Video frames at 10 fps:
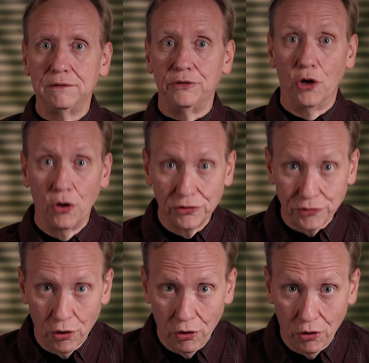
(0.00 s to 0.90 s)

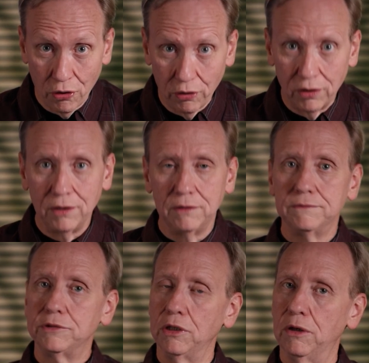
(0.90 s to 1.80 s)
dozo.
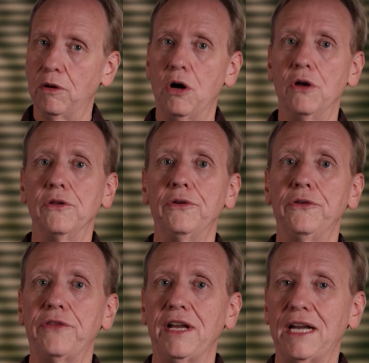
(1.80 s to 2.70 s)
So all
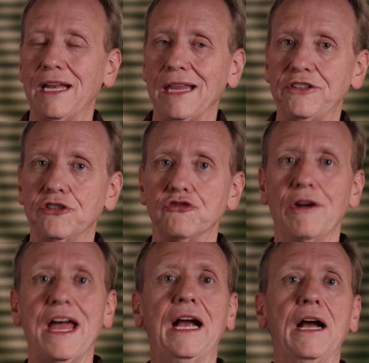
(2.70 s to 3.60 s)
those, they kind of like to
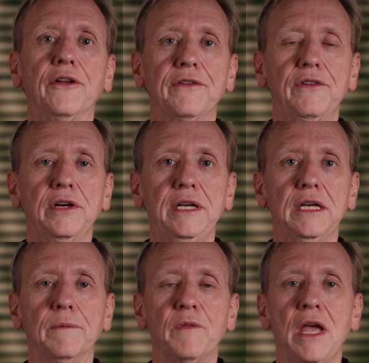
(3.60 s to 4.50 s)
drag out the very
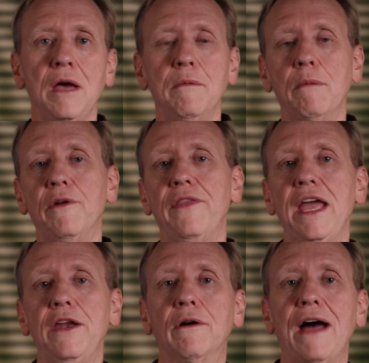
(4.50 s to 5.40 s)
end. Remember,
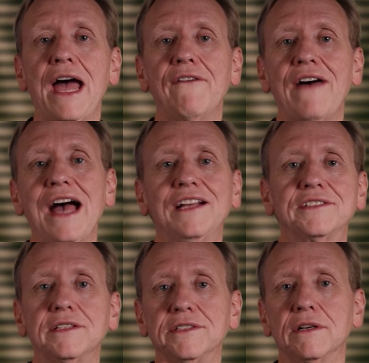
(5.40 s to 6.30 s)
they don't have
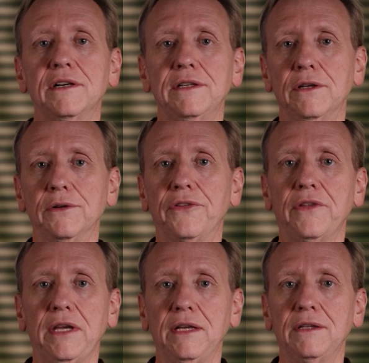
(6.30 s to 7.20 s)
accents on those
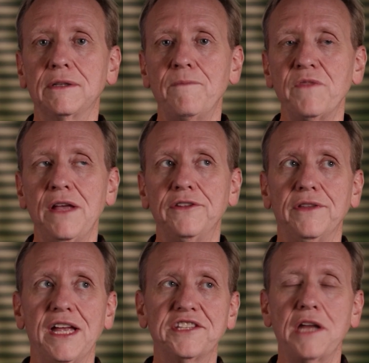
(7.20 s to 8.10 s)
things. So
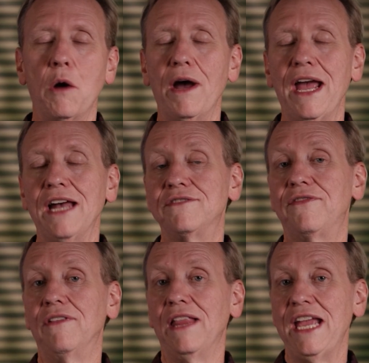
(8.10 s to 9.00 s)
that's not what adds
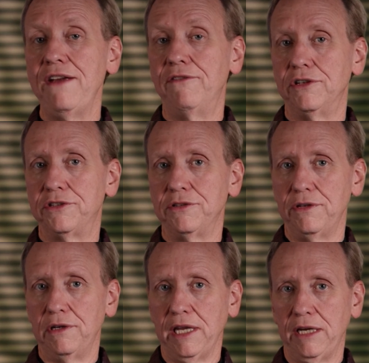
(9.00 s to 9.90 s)
flavor to
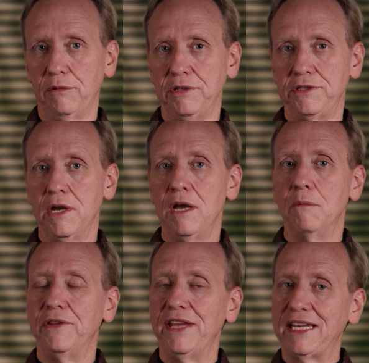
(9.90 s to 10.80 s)
their language,
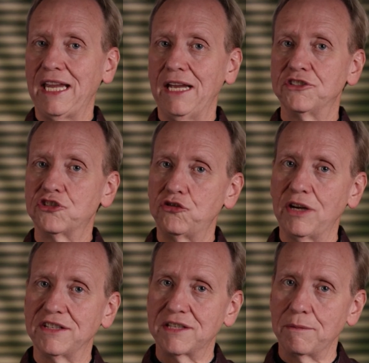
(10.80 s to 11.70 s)
but they can
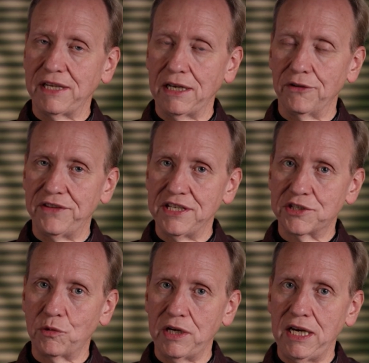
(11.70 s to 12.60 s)
stretch something out
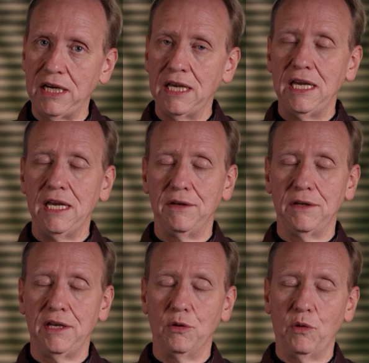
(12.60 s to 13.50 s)
this way
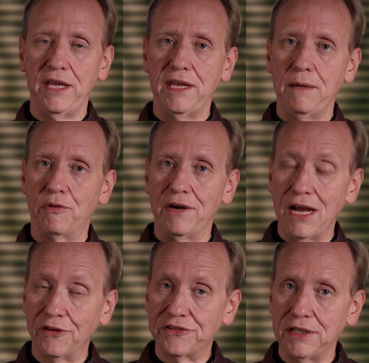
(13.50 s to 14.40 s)
in the way they
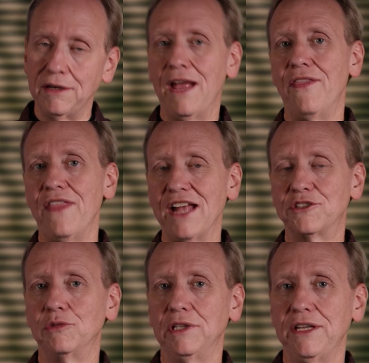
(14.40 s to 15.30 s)
pronounce it, and
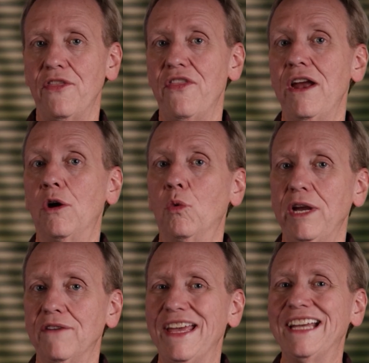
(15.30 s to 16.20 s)
that's really their
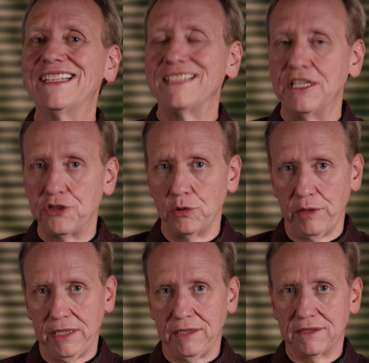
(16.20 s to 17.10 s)
way of
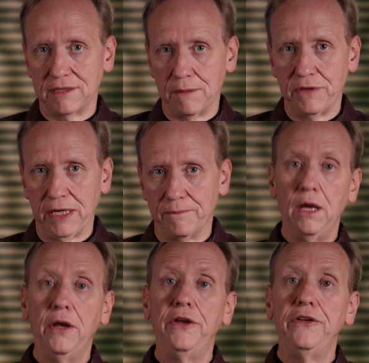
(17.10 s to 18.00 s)
accentuating something.
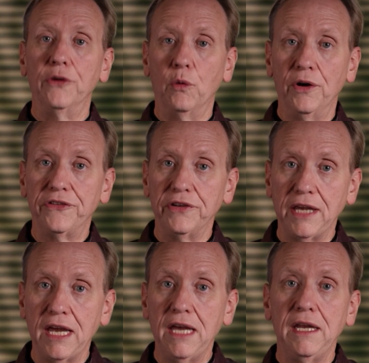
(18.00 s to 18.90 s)
So once
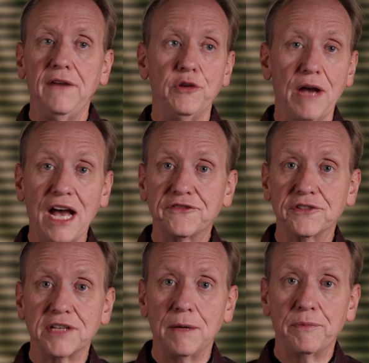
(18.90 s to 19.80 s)
again, if you ask for
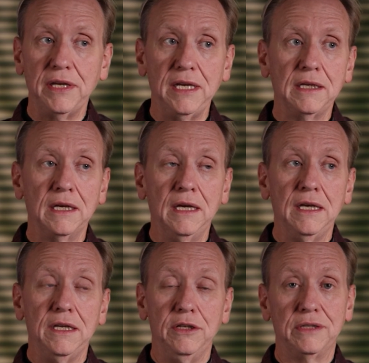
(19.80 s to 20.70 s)
something,
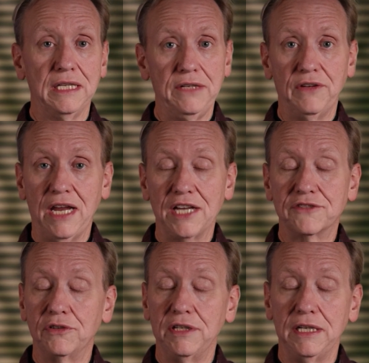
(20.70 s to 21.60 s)
you can even ask
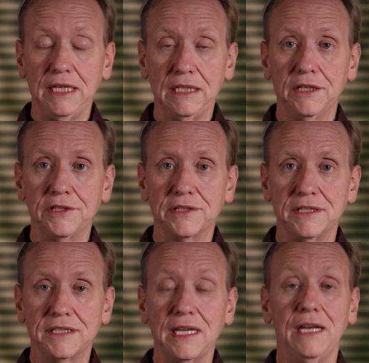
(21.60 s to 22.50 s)
for it in English and
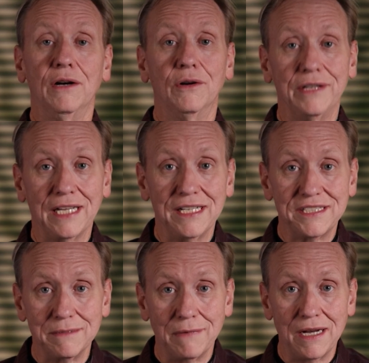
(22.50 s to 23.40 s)
just say,
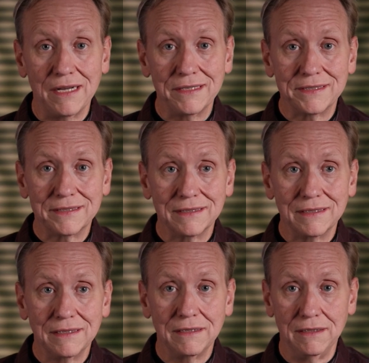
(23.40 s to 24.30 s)
onegaishimasu.
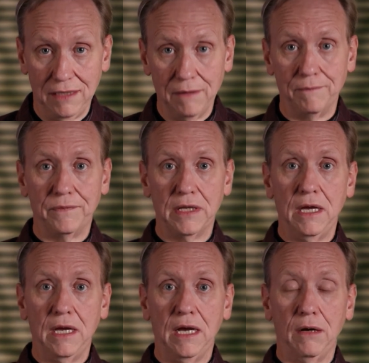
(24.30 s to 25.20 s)
Yep.
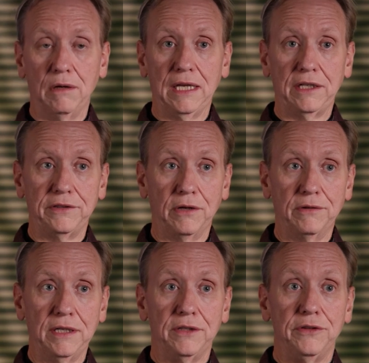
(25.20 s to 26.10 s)
I would like a
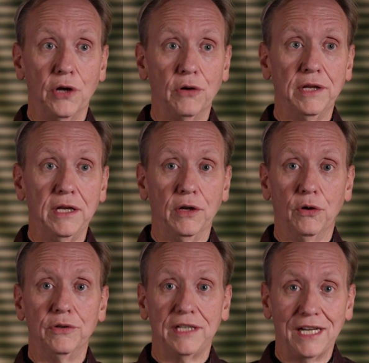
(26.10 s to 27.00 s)
donut. Donut,
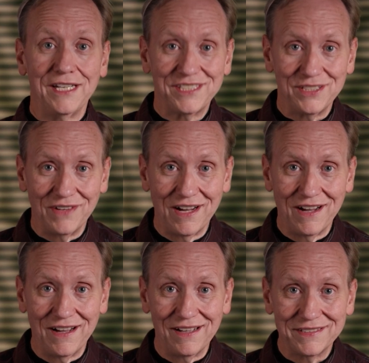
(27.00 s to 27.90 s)

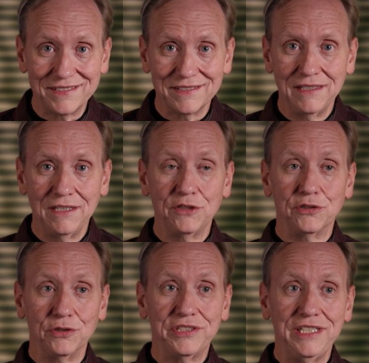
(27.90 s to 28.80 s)
onegaishimasu.
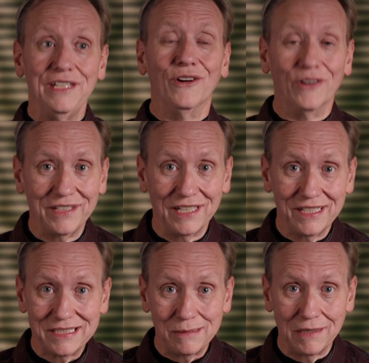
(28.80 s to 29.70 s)
Sushi,
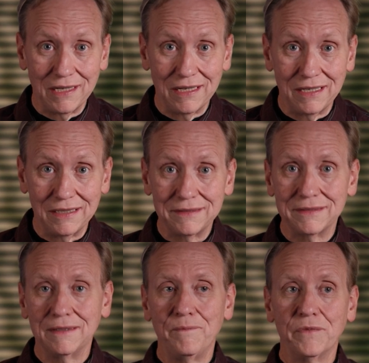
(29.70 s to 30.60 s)
onegaishimasu.
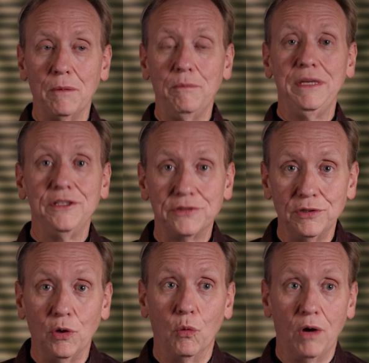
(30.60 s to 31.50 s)

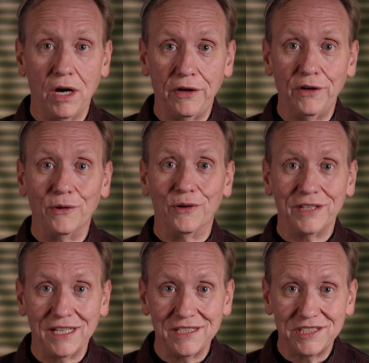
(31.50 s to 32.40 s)
Mizu, water,
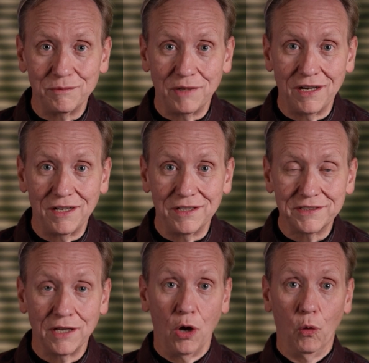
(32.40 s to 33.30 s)

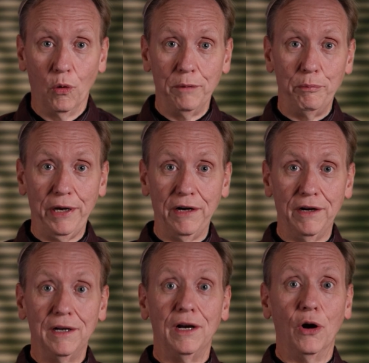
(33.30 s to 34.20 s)
onegaishimasu. One
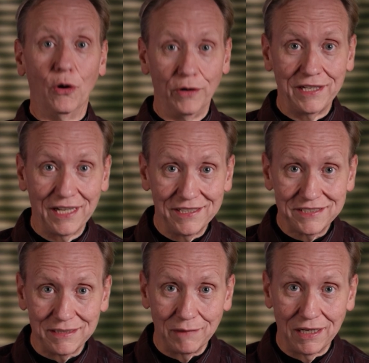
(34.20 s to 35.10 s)
beer,
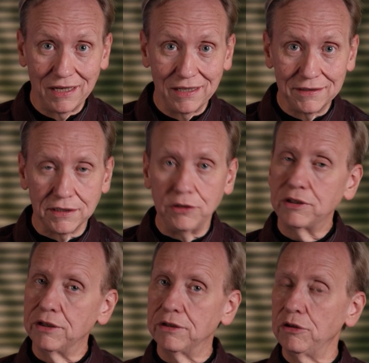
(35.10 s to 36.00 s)
onegaishimasu. And
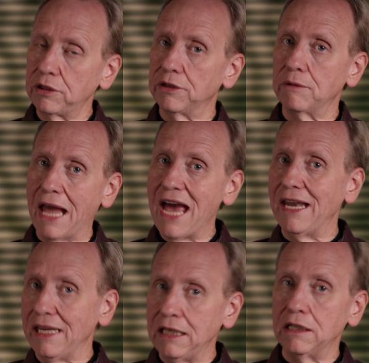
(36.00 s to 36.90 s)
you can
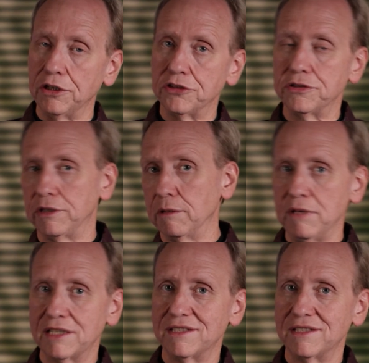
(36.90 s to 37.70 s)
add English, you can mix